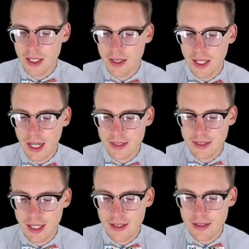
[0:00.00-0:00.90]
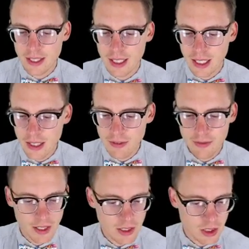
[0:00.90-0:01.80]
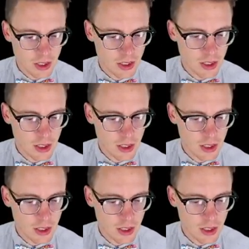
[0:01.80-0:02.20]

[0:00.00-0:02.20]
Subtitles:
Then it says in function.